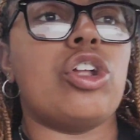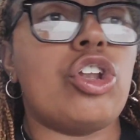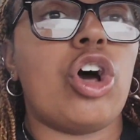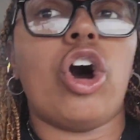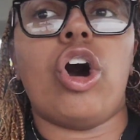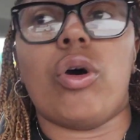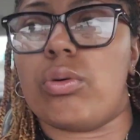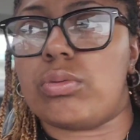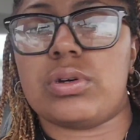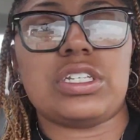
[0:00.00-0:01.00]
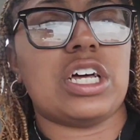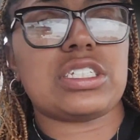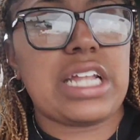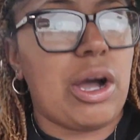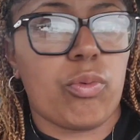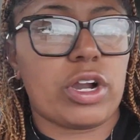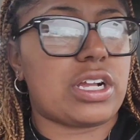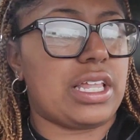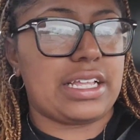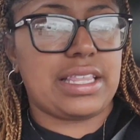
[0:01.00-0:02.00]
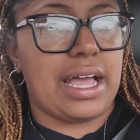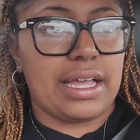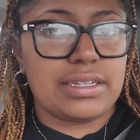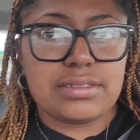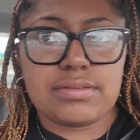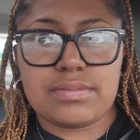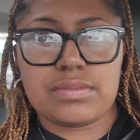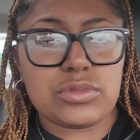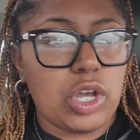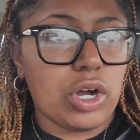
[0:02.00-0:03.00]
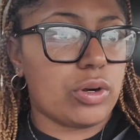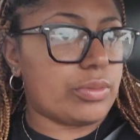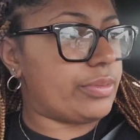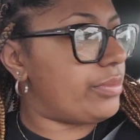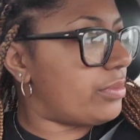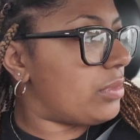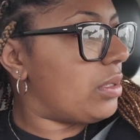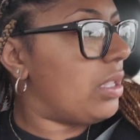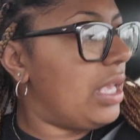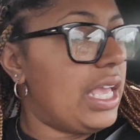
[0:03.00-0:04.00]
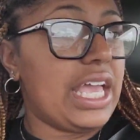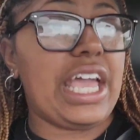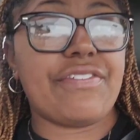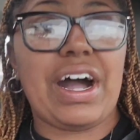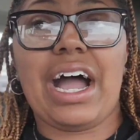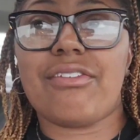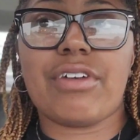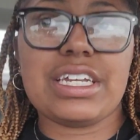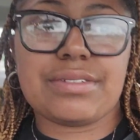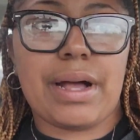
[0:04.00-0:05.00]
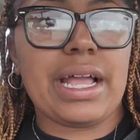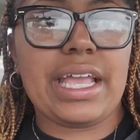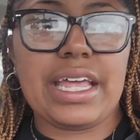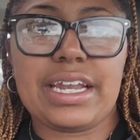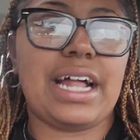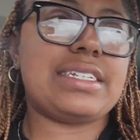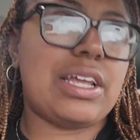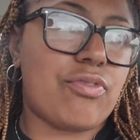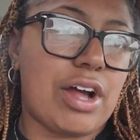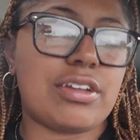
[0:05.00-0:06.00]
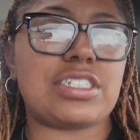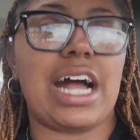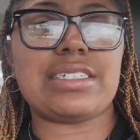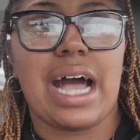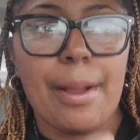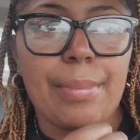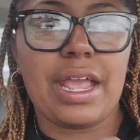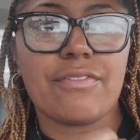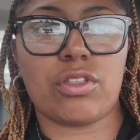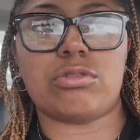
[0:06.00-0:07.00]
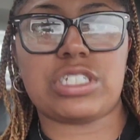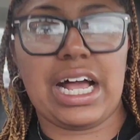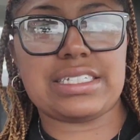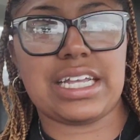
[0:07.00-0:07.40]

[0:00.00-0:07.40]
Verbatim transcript: No, it does not work like that. No. If I raise my hand and I say round the shots, I'm paying for those shots.